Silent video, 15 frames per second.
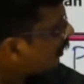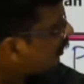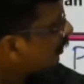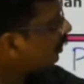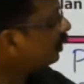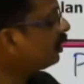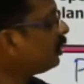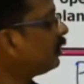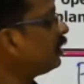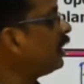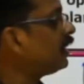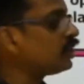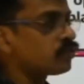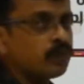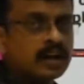it
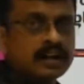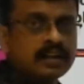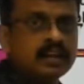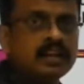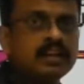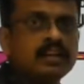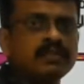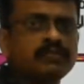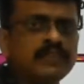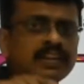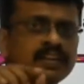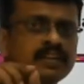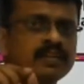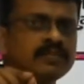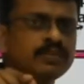is work. If it,